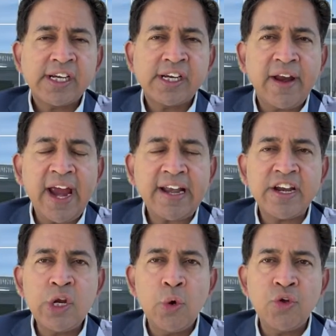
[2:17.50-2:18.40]
create a
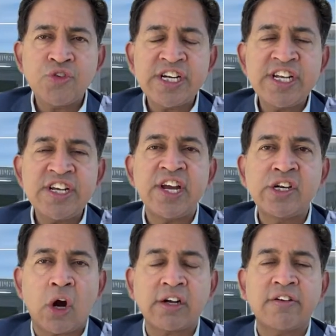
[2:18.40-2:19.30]
new strategic
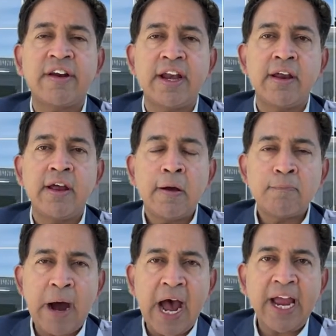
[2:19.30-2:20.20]
doctrine
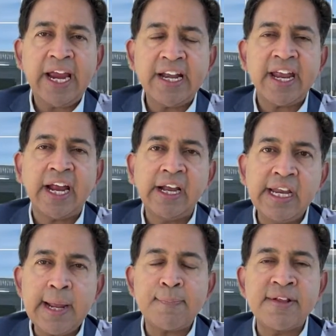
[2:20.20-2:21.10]
by hitting
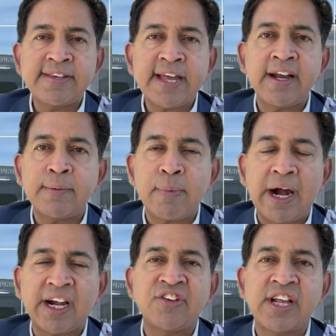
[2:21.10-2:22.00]
deep inside
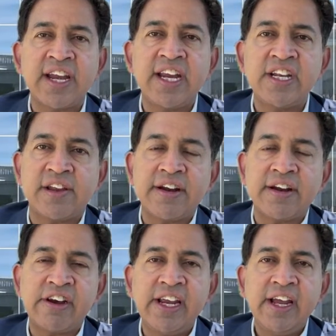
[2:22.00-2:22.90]
Pakistani
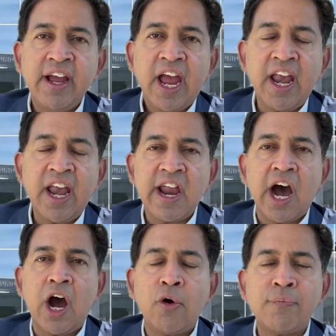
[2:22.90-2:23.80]
territory. And
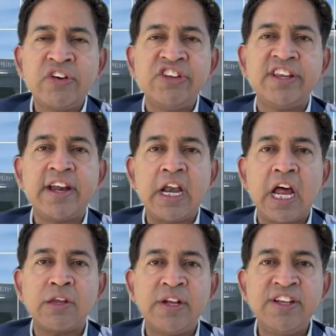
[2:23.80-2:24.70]
now a precedent
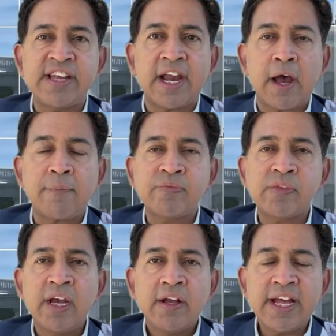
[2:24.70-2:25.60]
has been set up
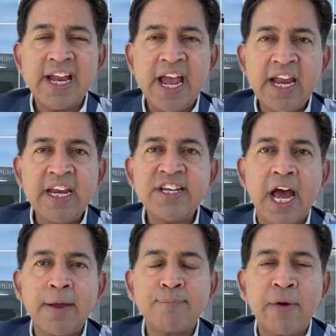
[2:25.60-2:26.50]
that
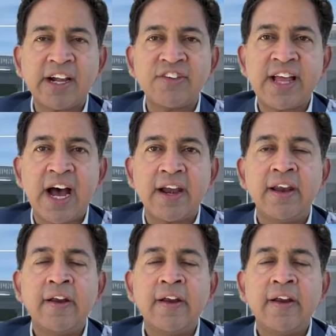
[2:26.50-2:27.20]
anytime Pakistan